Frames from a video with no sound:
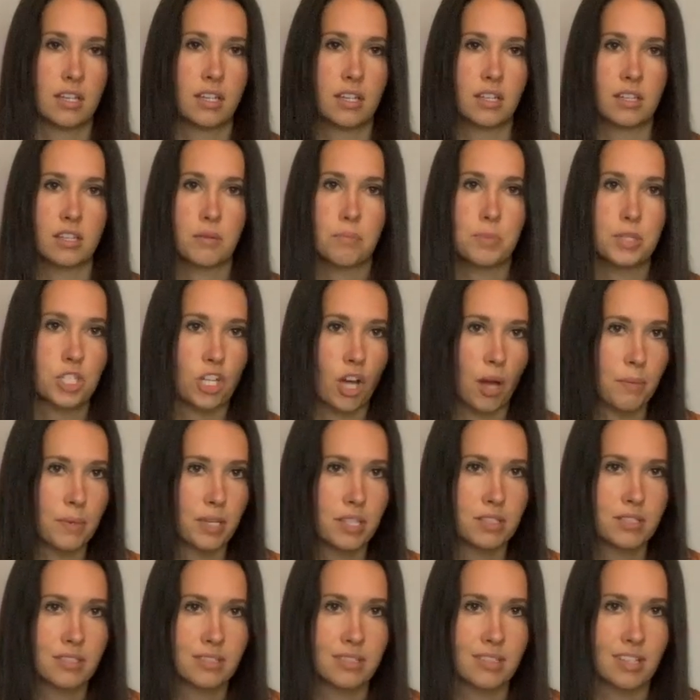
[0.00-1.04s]
the
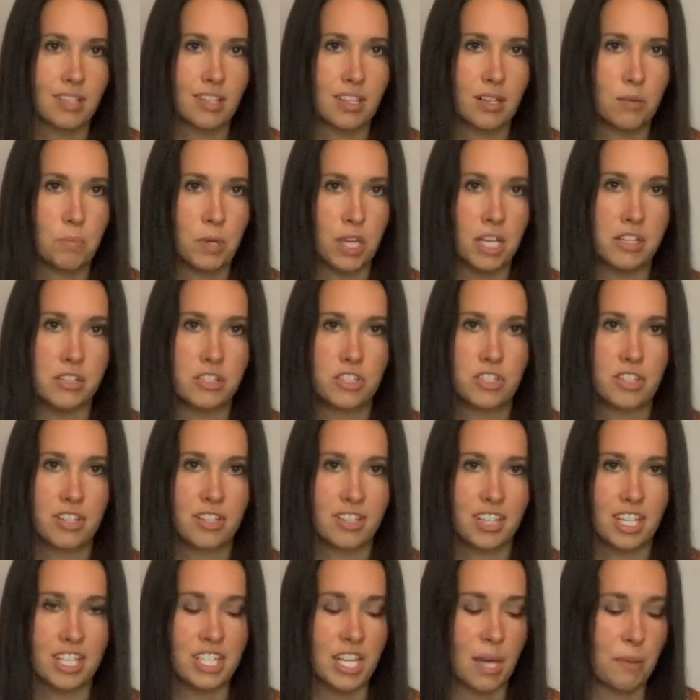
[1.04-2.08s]
pajamas in a pinch
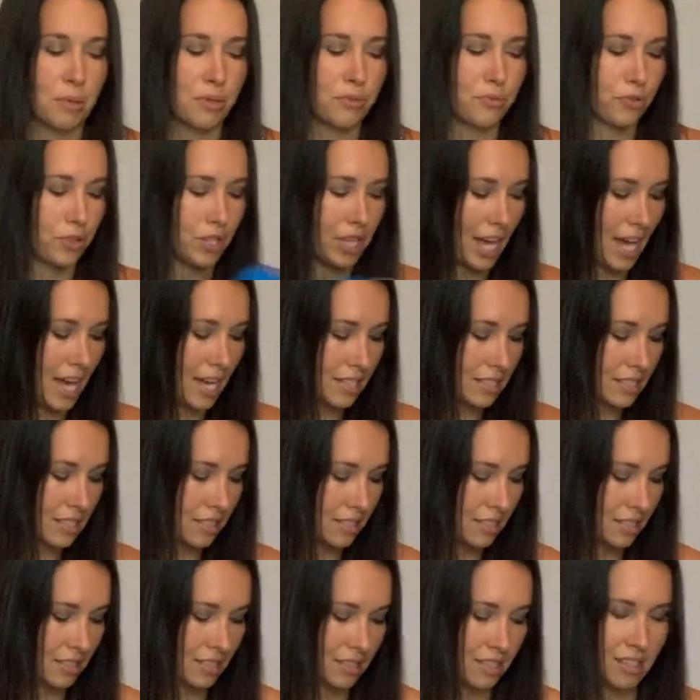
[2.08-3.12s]
can double for that.
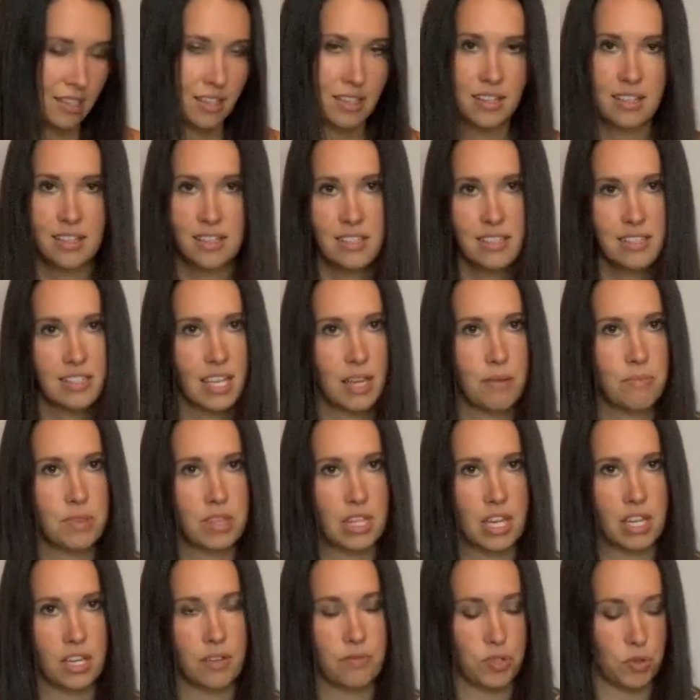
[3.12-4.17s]
Same
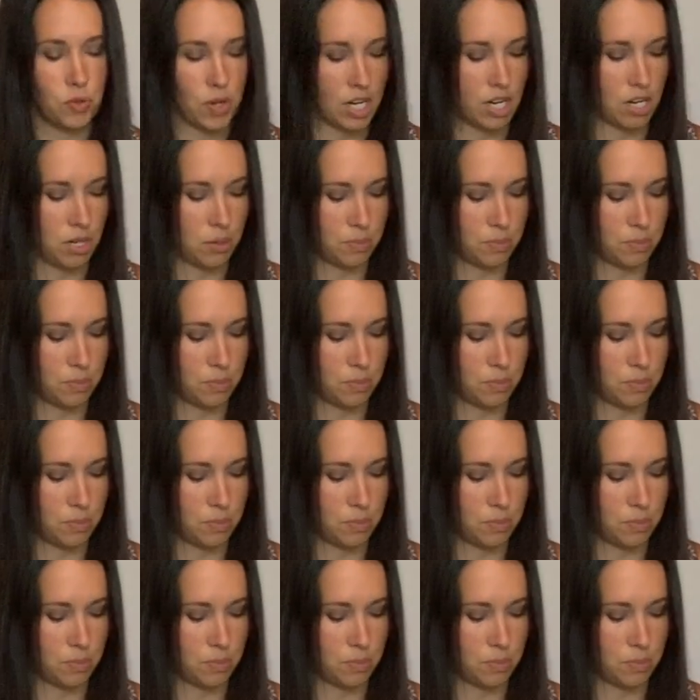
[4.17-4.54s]
thing if you run out of